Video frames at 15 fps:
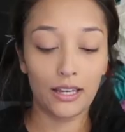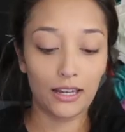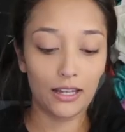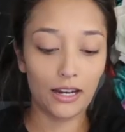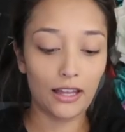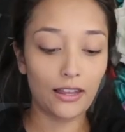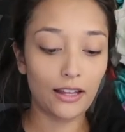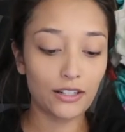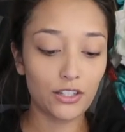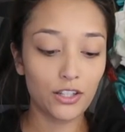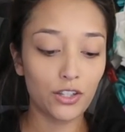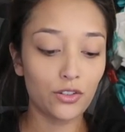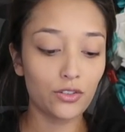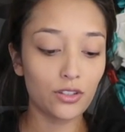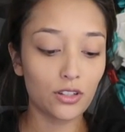And I like to
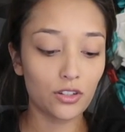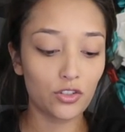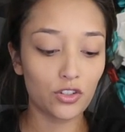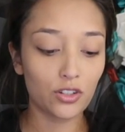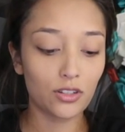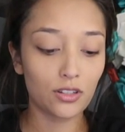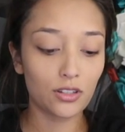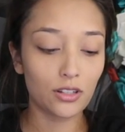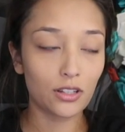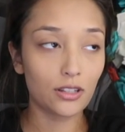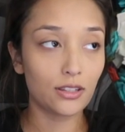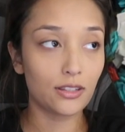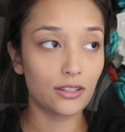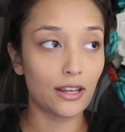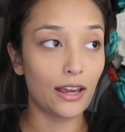use this just to
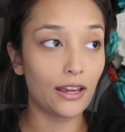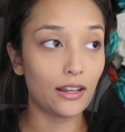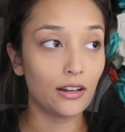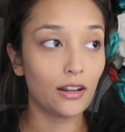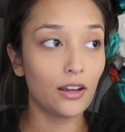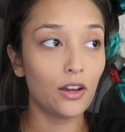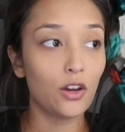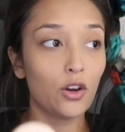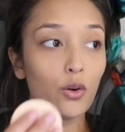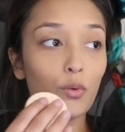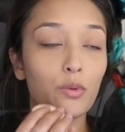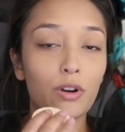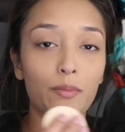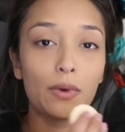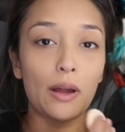set
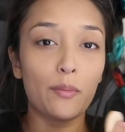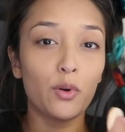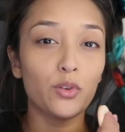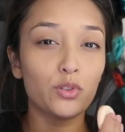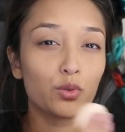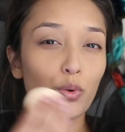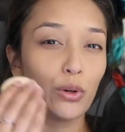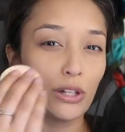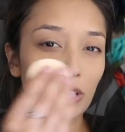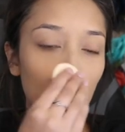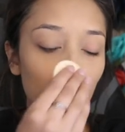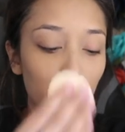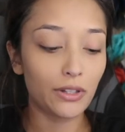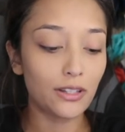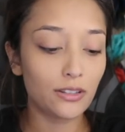where my most oily
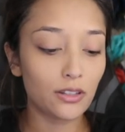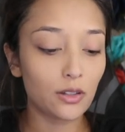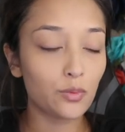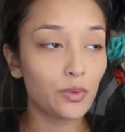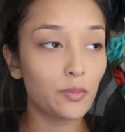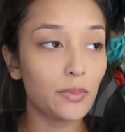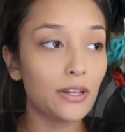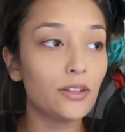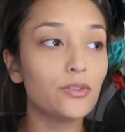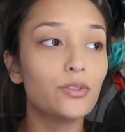places would be.